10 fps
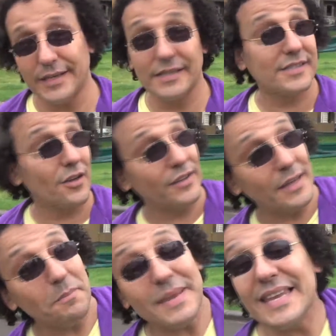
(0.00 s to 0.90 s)
ils sont
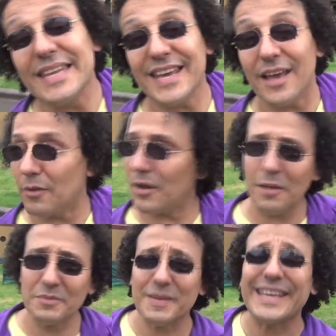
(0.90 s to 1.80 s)
des milliers. Oh no,
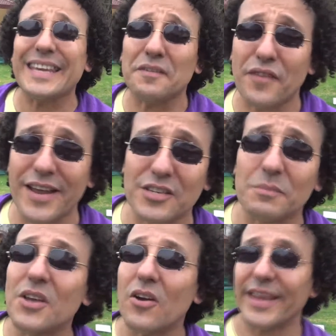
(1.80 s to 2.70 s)
I'm speaking in French, I'm
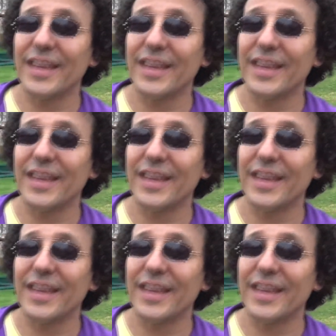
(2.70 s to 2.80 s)
sorry.